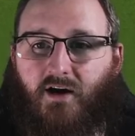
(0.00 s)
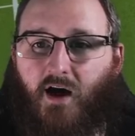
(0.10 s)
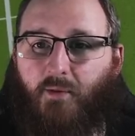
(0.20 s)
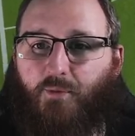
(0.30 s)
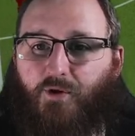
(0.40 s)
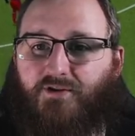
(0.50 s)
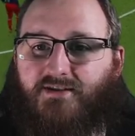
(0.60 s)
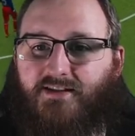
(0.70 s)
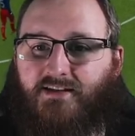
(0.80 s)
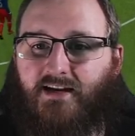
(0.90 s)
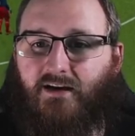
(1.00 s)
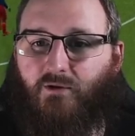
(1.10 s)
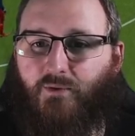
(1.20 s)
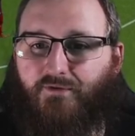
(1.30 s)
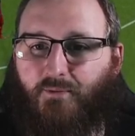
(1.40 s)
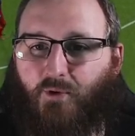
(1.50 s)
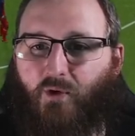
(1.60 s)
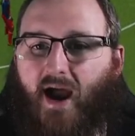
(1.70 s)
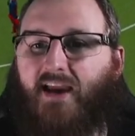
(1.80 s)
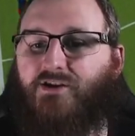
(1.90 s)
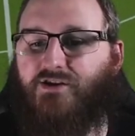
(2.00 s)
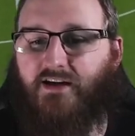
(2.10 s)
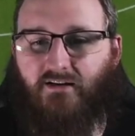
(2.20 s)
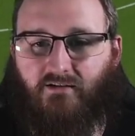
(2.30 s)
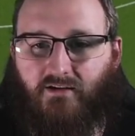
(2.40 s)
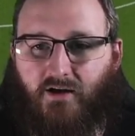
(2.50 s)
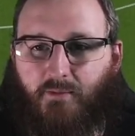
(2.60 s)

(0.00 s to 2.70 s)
Upward to Neil with the ball. H Neil.